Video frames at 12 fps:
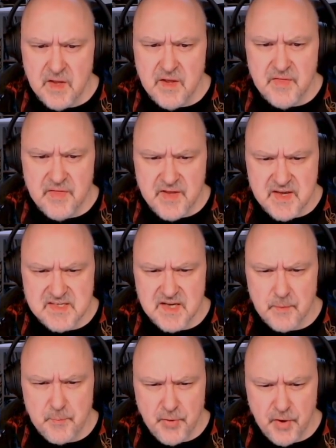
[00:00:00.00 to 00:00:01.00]
These
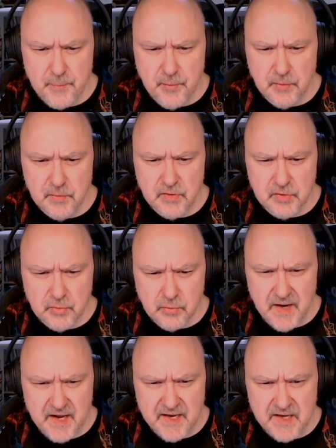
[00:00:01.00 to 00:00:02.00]
are purple,
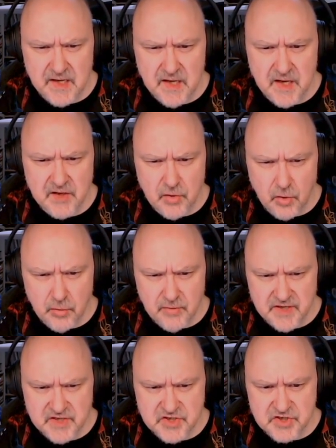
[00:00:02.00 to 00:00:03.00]
grey, and
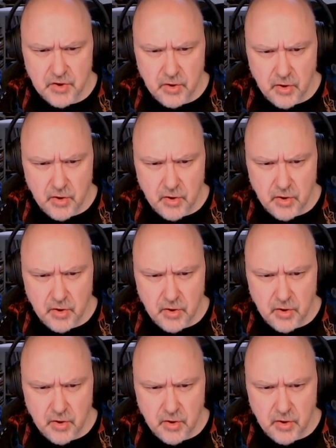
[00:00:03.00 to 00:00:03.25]
orange.